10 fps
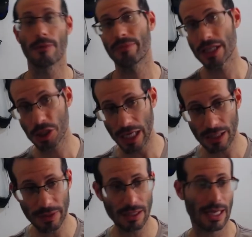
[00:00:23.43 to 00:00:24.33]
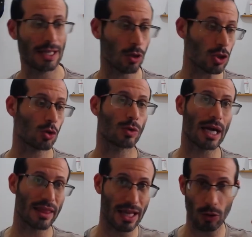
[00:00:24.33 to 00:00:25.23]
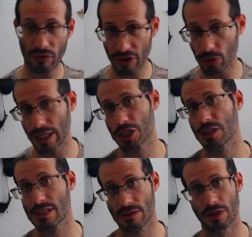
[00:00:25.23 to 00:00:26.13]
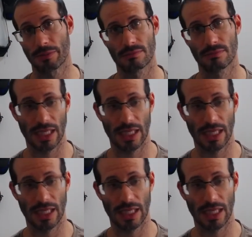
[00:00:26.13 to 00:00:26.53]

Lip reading: pgAdmin, and also run the configuration script.